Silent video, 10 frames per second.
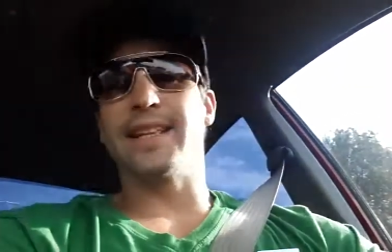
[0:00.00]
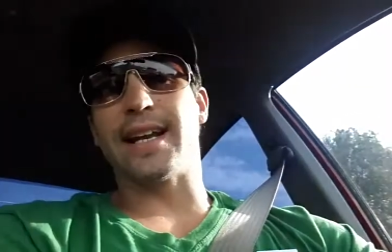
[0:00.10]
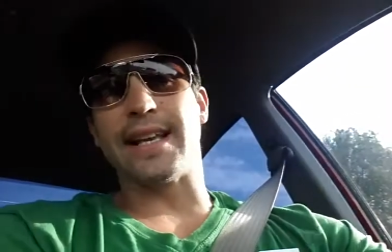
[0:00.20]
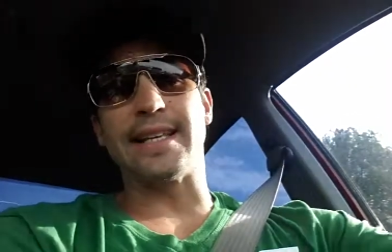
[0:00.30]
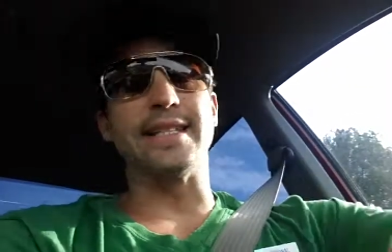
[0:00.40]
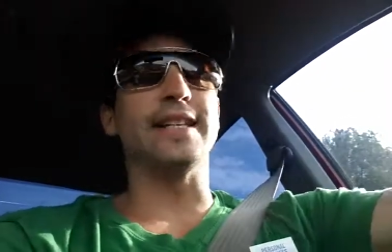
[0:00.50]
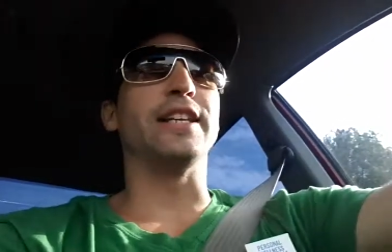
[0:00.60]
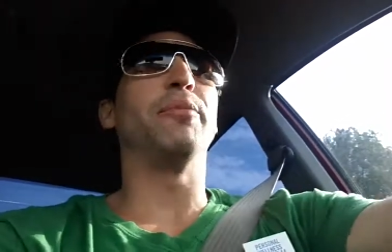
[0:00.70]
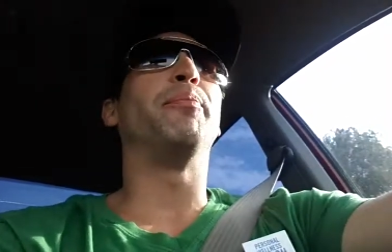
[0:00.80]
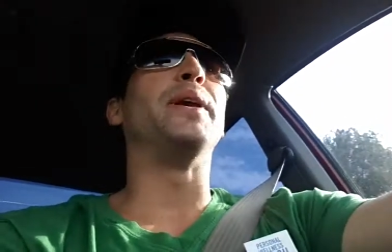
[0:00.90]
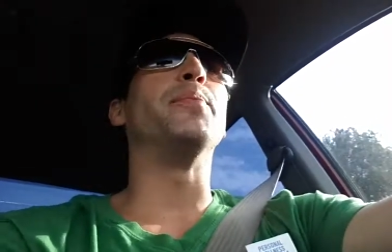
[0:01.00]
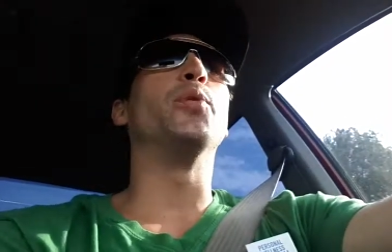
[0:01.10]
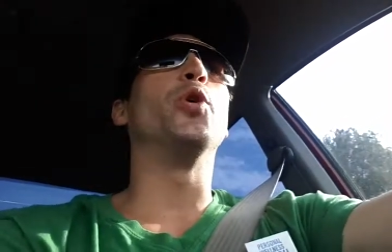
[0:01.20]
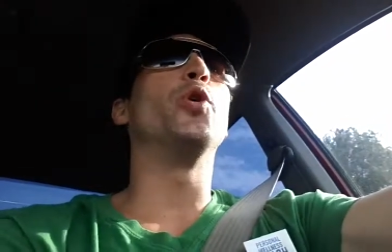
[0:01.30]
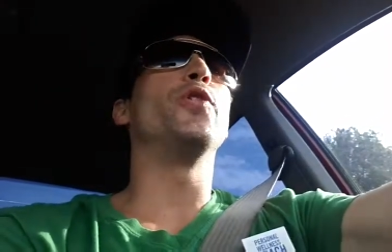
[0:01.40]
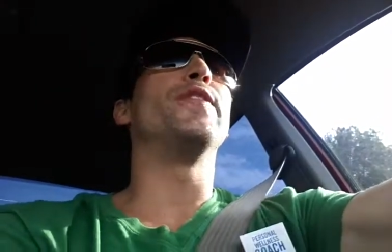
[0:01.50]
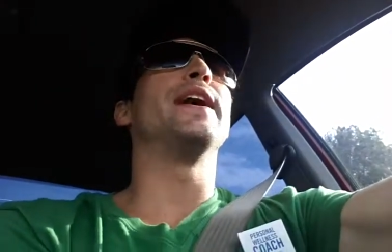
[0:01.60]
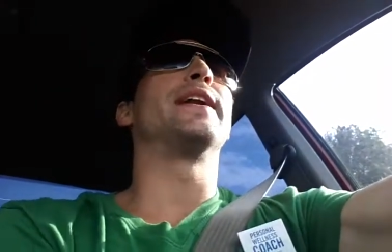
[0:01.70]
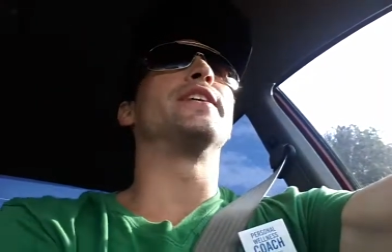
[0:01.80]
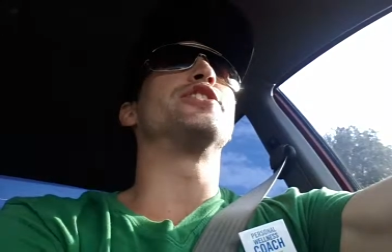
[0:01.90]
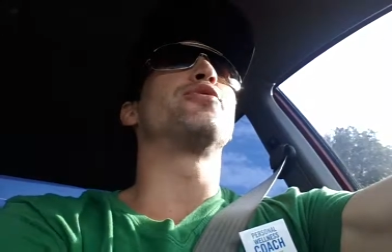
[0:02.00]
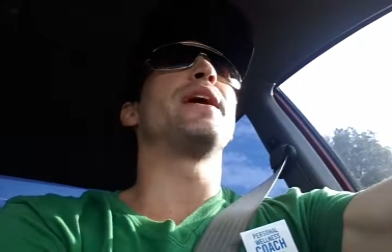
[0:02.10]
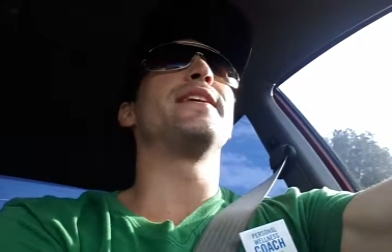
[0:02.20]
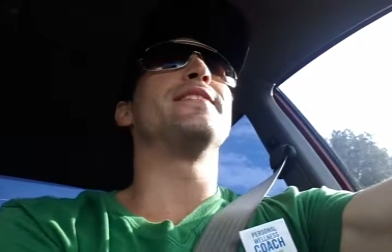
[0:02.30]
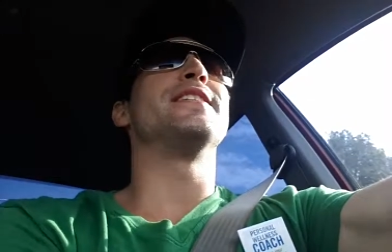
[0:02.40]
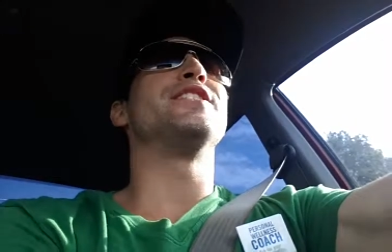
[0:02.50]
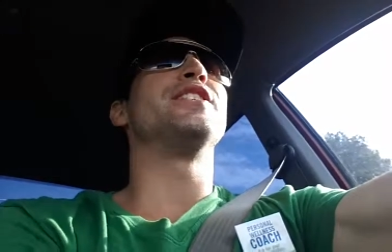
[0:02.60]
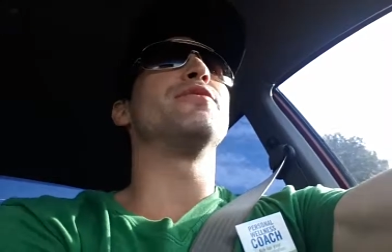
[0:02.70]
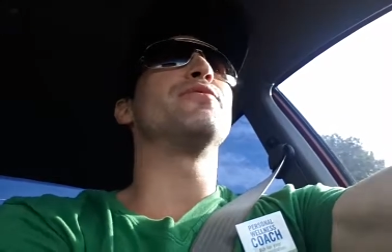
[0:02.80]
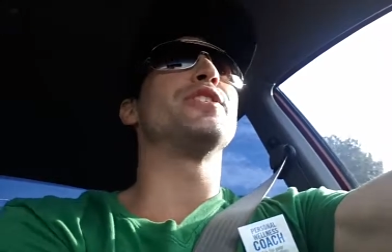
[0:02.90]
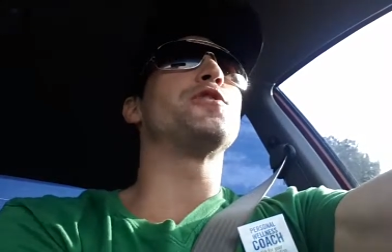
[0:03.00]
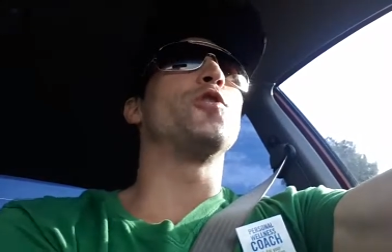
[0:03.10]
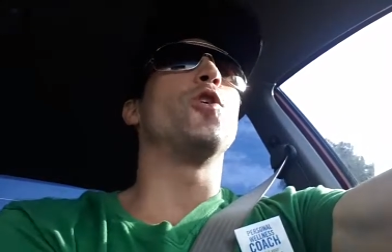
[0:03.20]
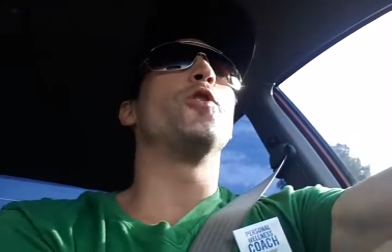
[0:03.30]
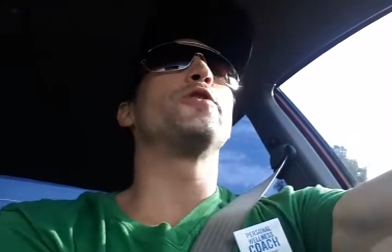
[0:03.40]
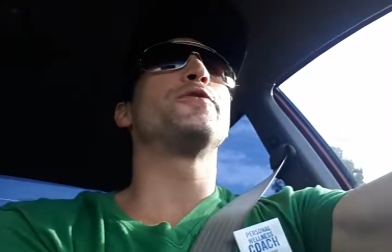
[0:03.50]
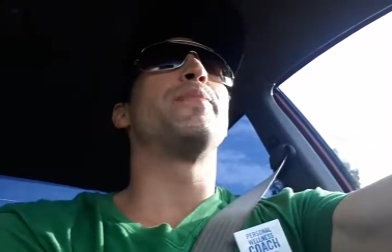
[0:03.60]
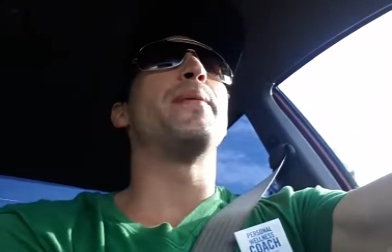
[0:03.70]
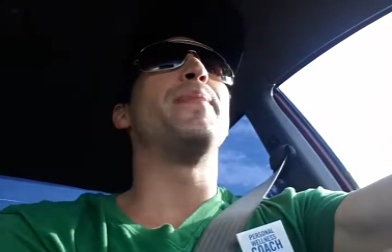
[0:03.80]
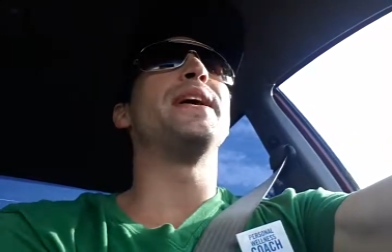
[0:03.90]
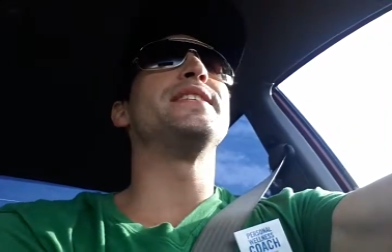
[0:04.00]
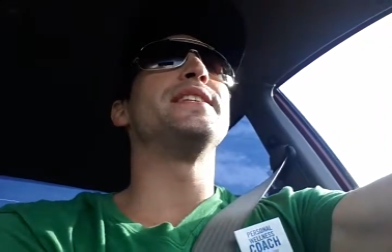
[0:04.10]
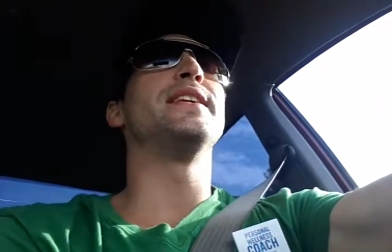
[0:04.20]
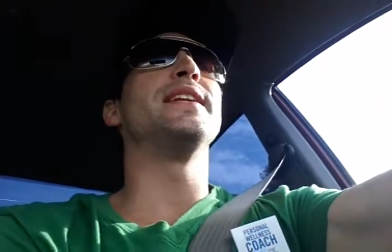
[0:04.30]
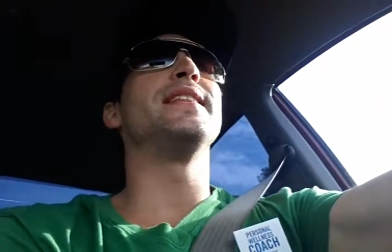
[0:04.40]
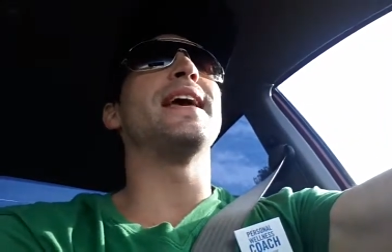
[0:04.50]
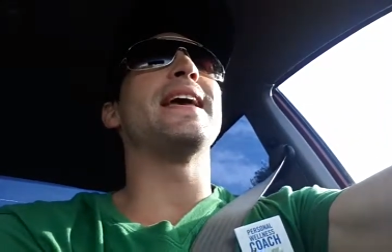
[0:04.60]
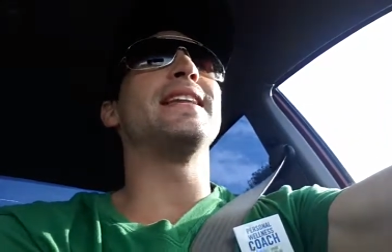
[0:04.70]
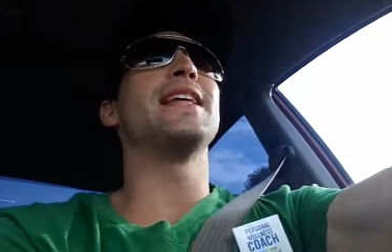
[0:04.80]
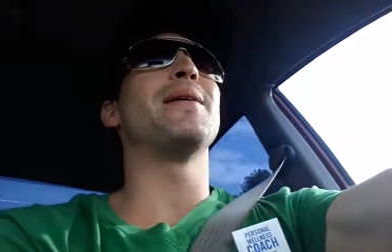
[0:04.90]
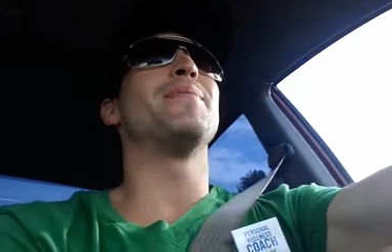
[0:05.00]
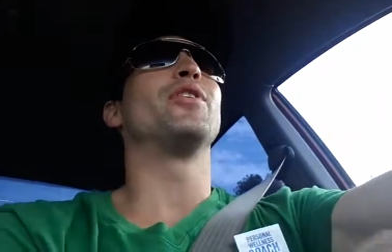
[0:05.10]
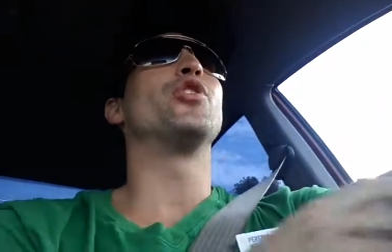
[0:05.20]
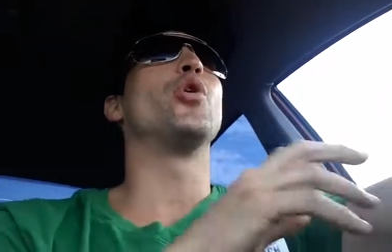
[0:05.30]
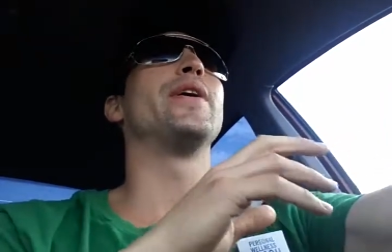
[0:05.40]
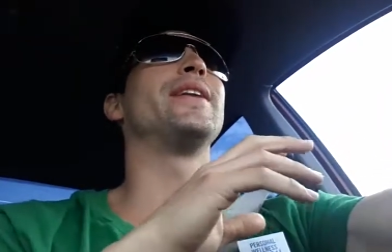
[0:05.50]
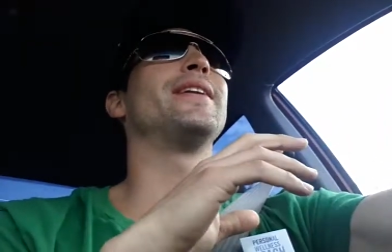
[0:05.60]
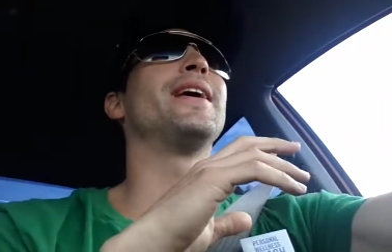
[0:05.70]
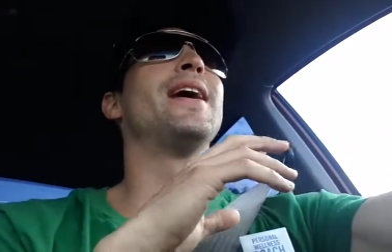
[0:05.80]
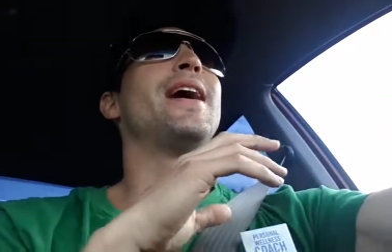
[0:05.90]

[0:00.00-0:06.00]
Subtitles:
that I see in people that are trying to achieve results, but basically they end up going